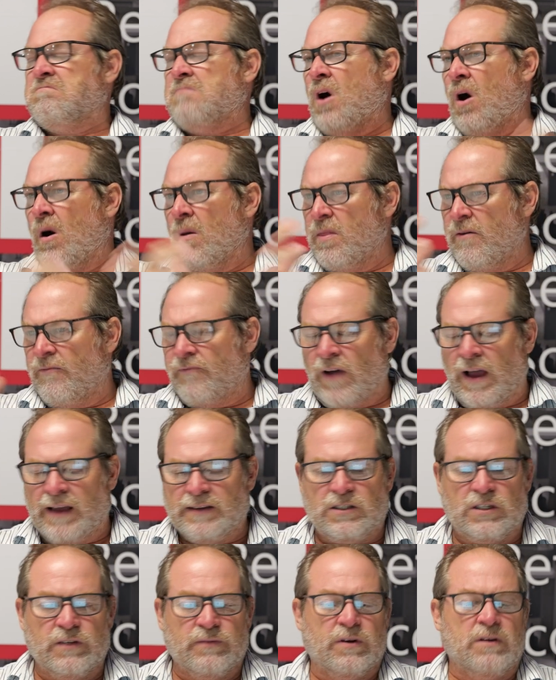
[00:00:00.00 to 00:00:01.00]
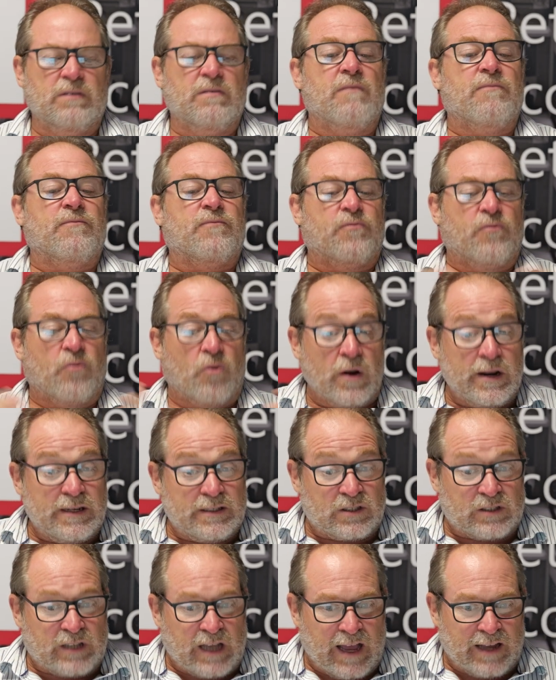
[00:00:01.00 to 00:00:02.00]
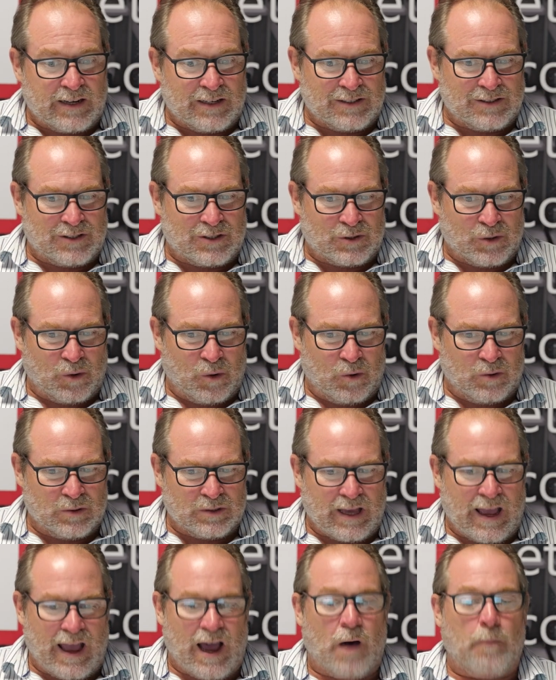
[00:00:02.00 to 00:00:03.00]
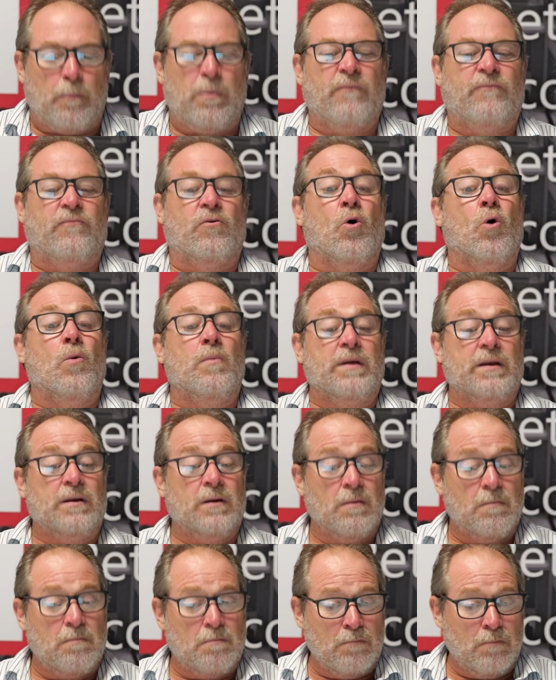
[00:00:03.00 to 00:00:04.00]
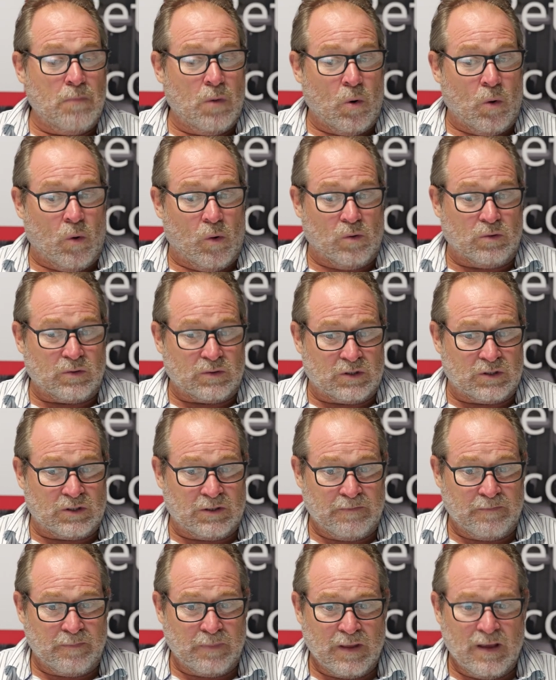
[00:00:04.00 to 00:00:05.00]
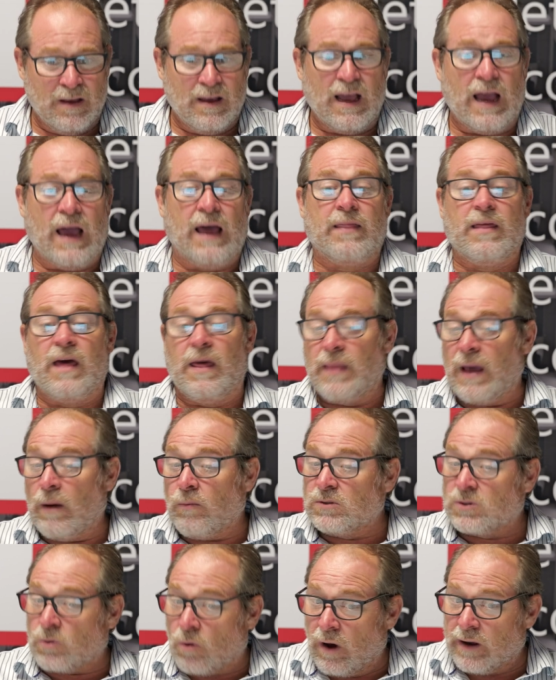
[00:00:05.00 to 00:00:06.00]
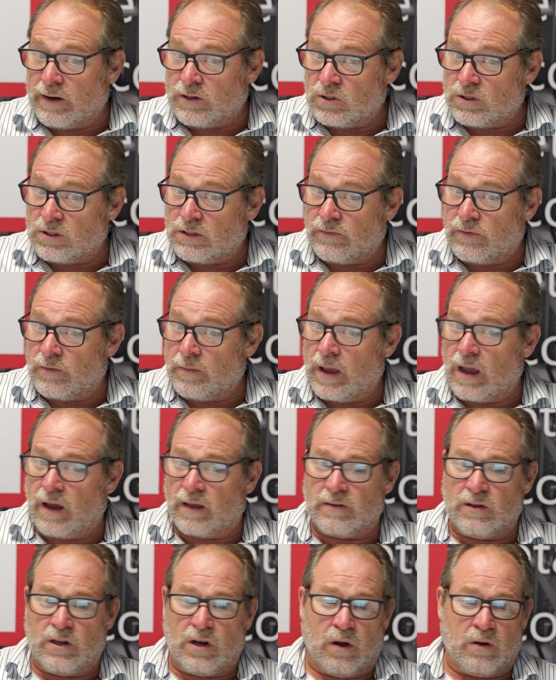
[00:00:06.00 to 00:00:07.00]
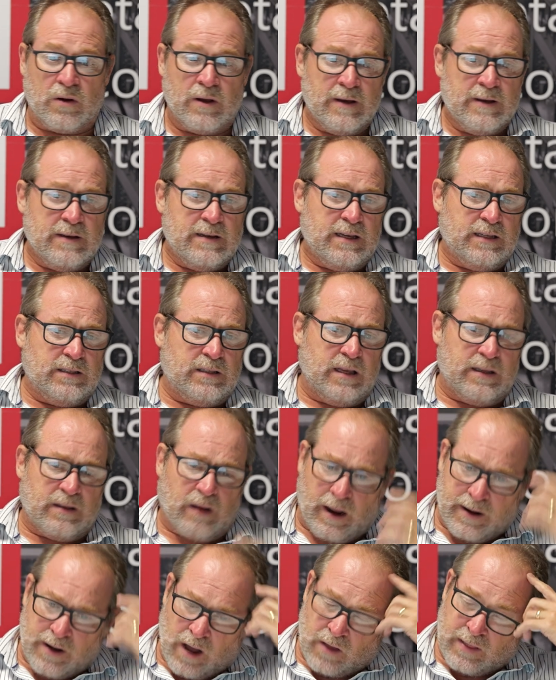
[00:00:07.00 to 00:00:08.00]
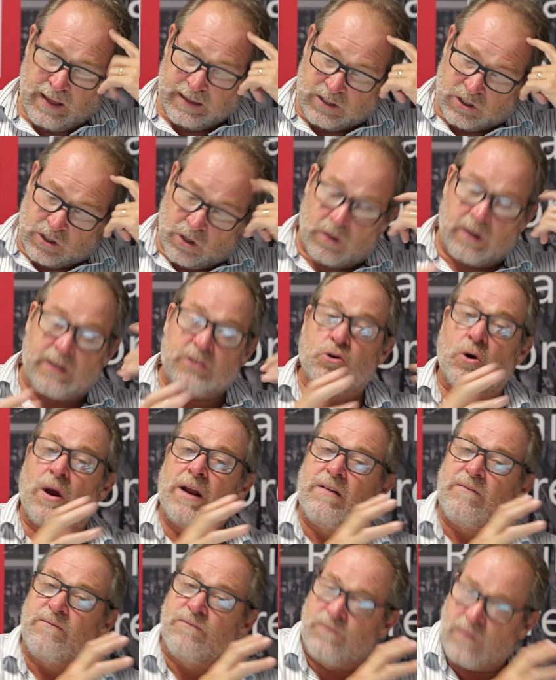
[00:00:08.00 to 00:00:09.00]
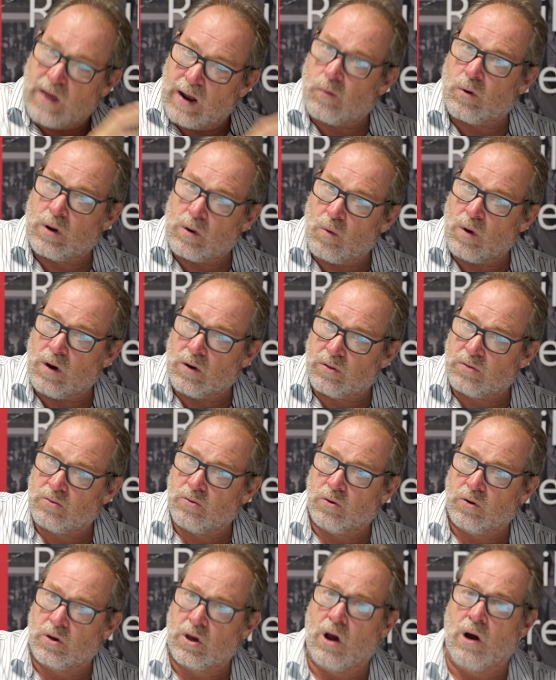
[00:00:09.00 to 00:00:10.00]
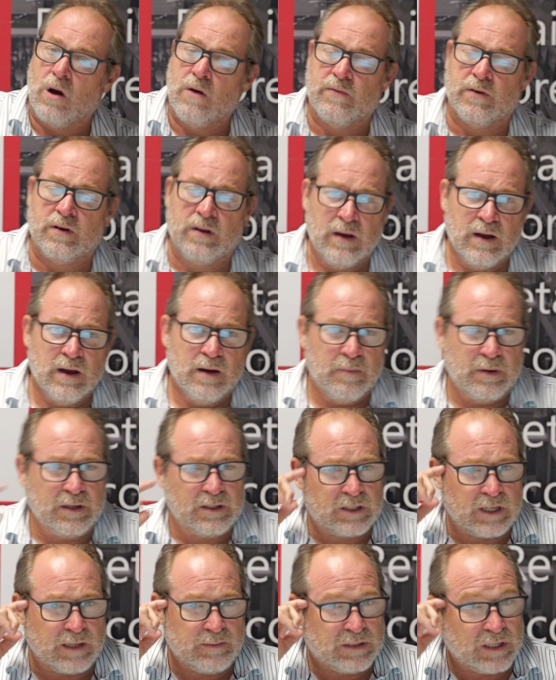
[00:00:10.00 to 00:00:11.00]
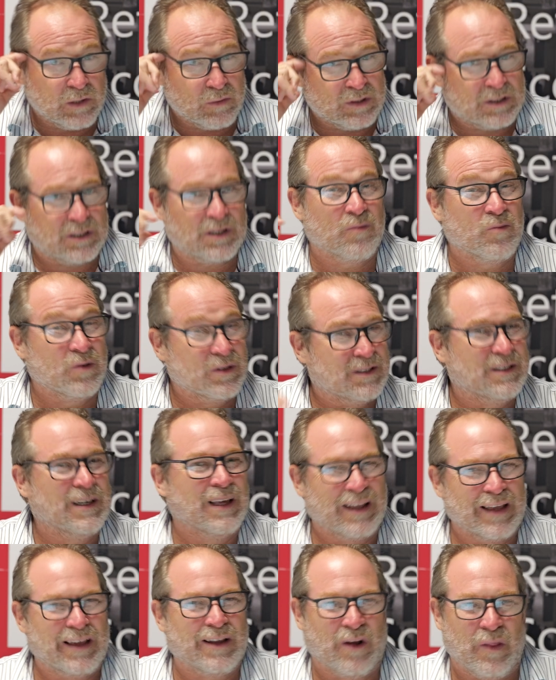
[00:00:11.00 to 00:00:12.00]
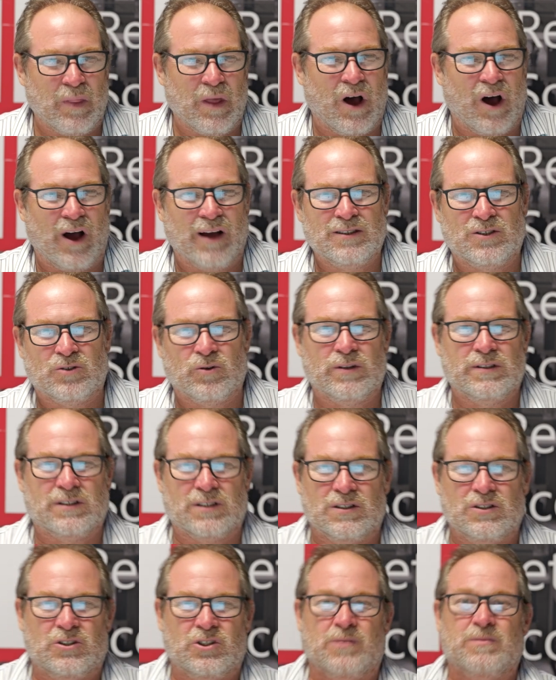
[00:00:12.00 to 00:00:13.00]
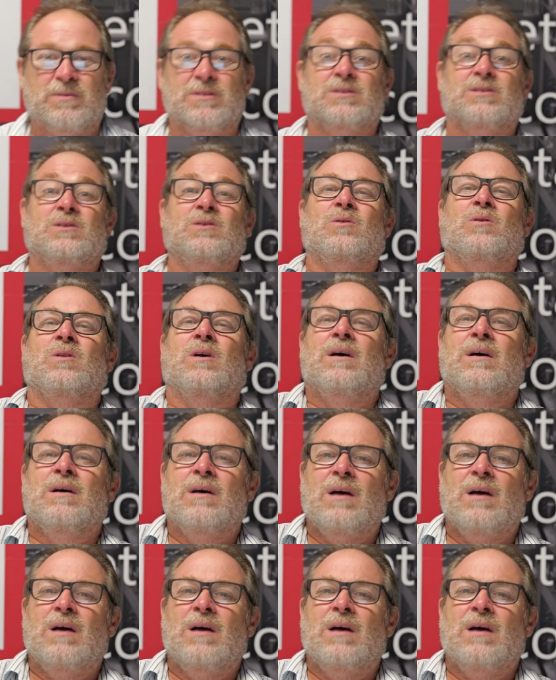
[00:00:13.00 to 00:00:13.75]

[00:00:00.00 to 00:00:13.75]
on the face of it, freestanding stores outperforming malls. And that was quite interesting for me. I know they certainly traded very well through COVID, but it seems there is some resilience on the high streets, consumers still